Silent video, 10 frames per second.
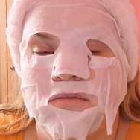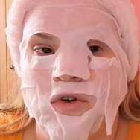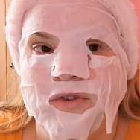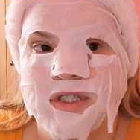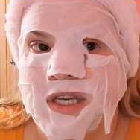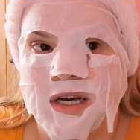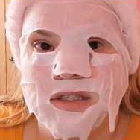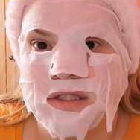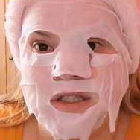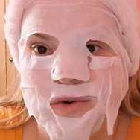obviously I
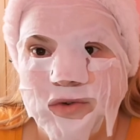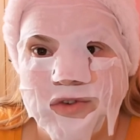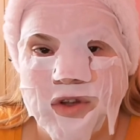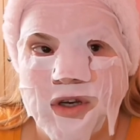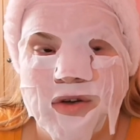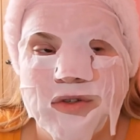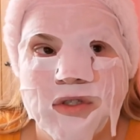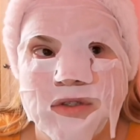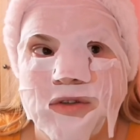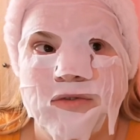had to take over the
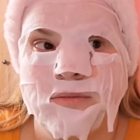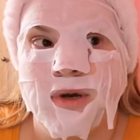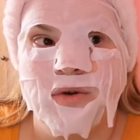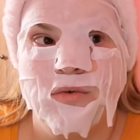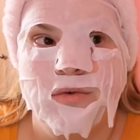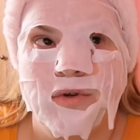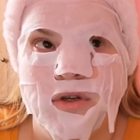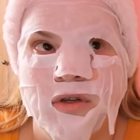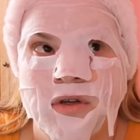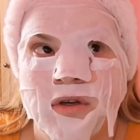house and stuff on my own,